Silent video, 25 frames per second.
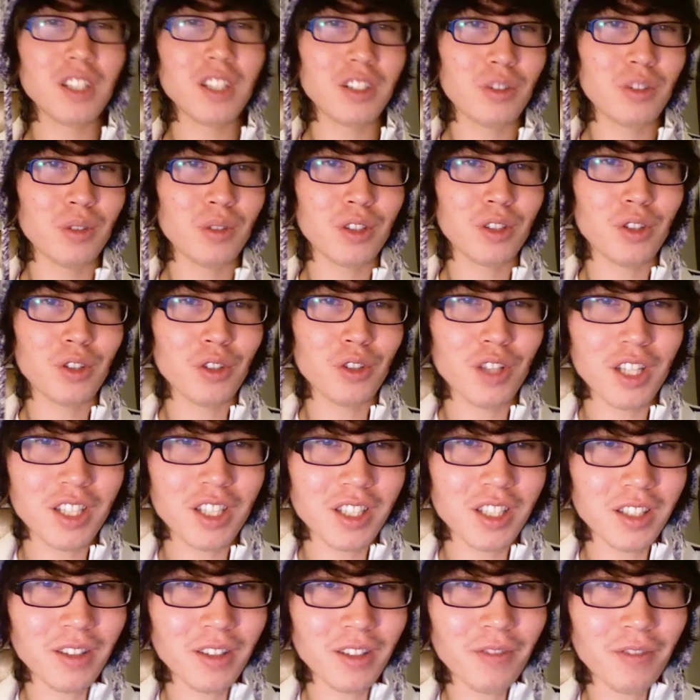into a
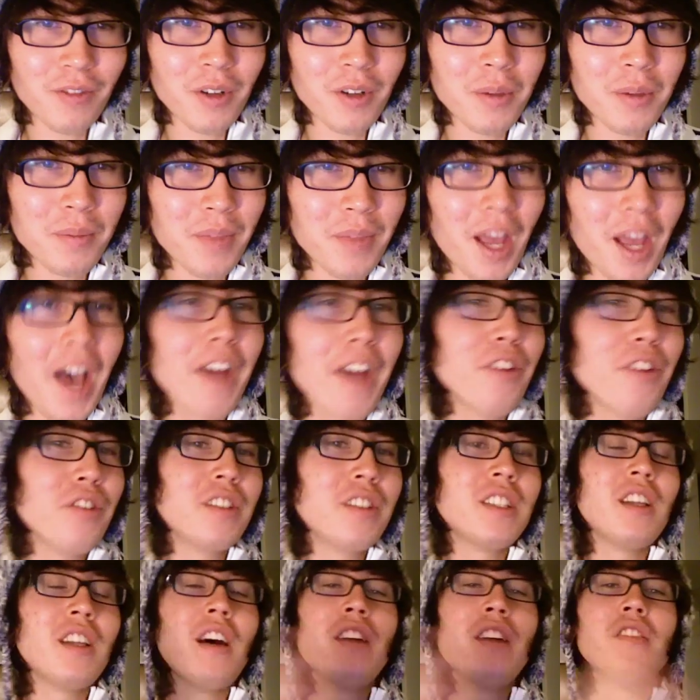tradition from hundreds
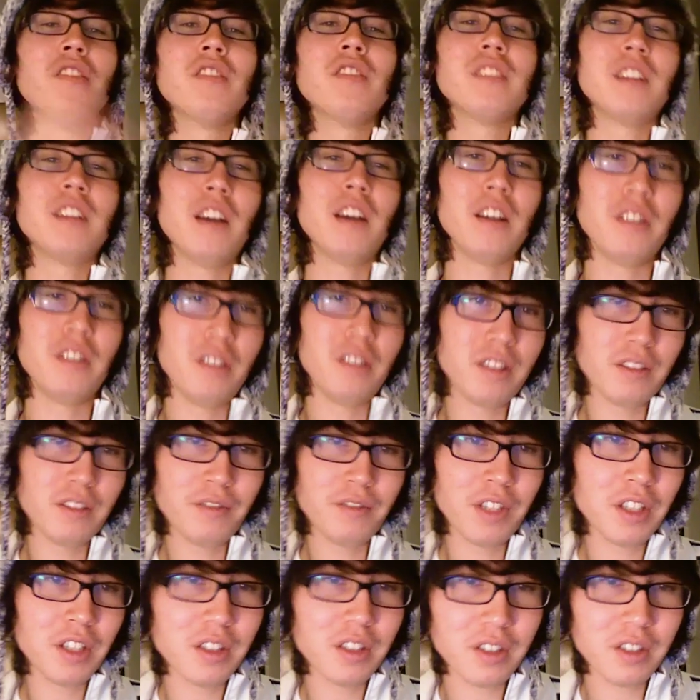and hundreds and hundreds of
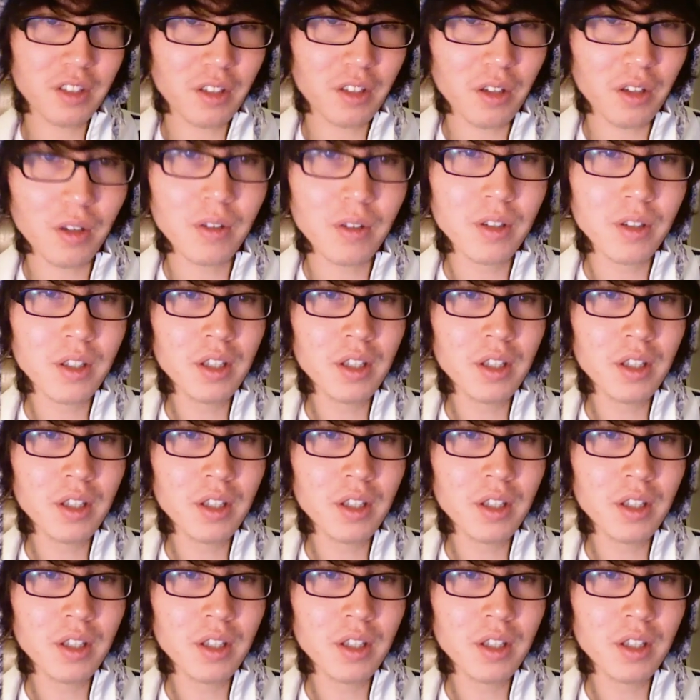years ago,